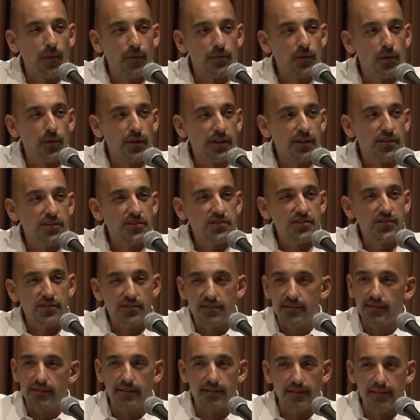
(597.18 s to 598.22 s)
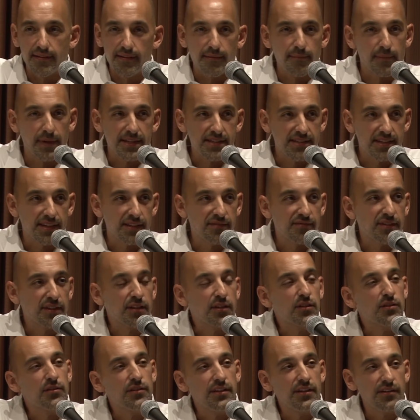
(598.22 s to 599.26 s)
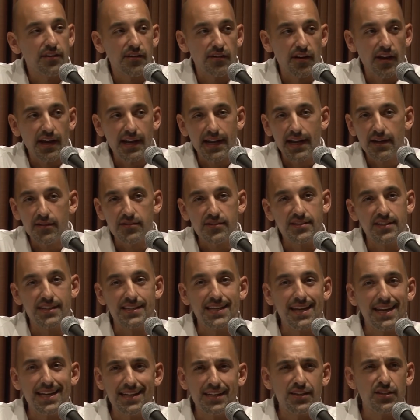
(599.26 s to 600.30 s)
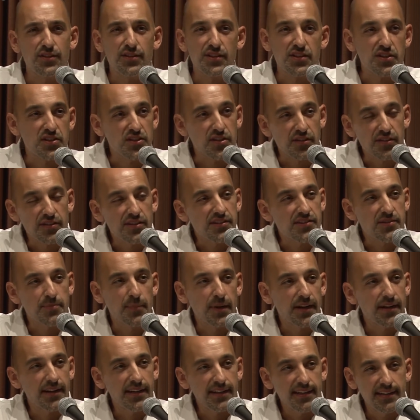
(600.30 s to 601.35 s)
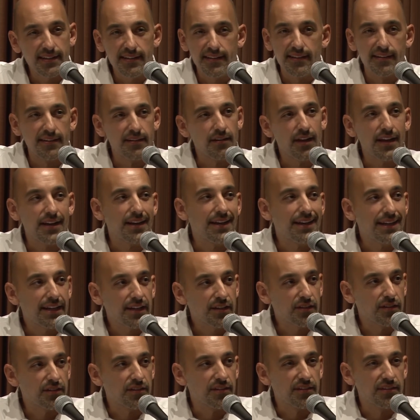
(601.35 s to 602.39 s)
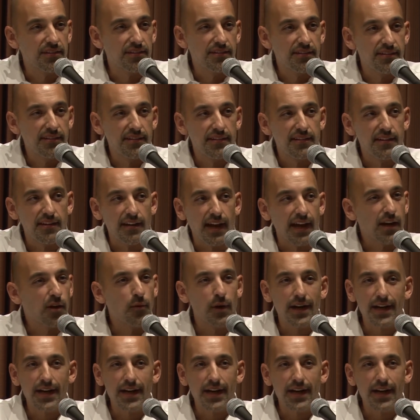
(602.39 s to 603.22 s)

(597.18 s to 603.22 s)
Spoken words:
Lawyers myself included, are not out to take your insurance money, not a nickel. I don't